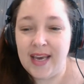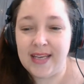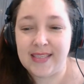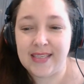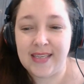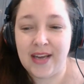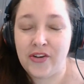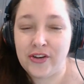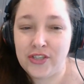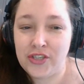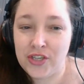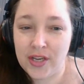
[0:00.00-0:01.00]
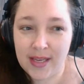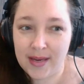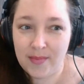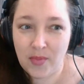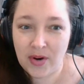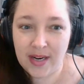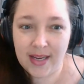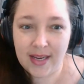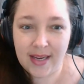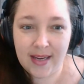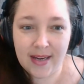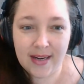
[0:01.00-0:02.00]
It's another chilly
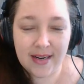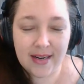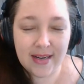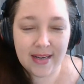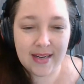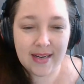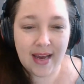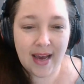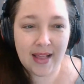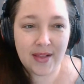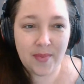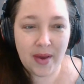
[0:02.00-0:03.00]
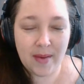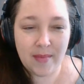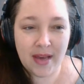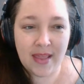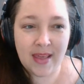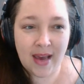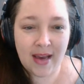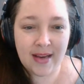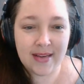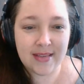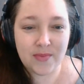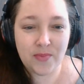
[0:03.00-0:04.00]
morning here in Alabama. That
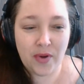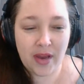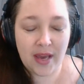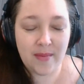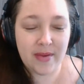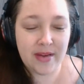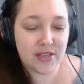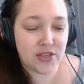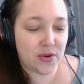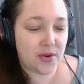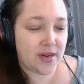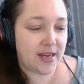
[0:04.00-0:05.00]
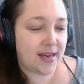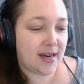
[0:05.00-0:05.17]
is bringing me joy.